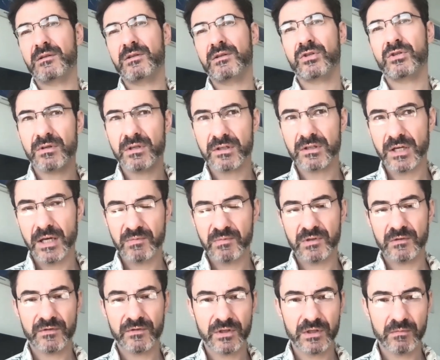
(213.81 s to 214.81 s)
certain types
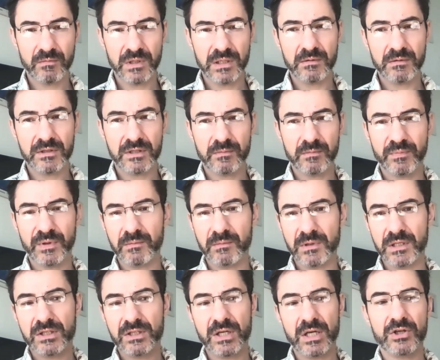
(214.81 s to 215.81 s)
of
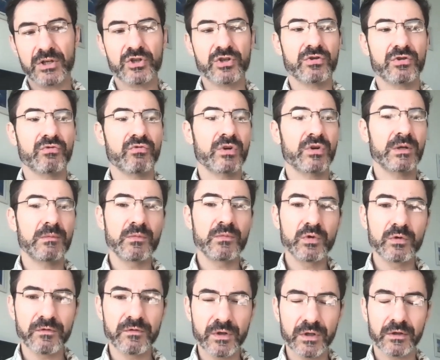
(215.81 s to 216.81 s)
supplementation,
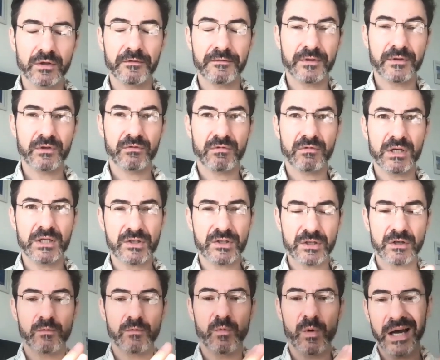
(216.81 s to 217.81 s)
removal of the
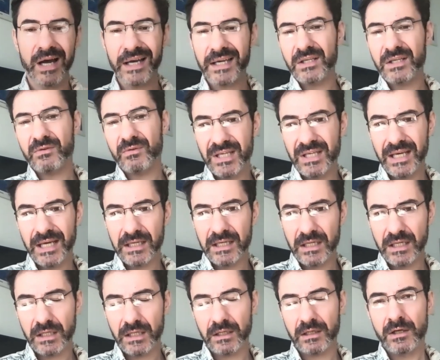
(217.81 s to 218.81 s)
risk while you're
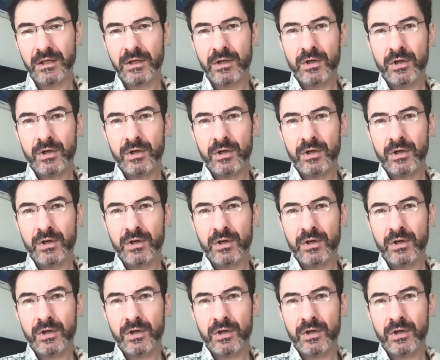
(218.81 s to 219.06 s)
getting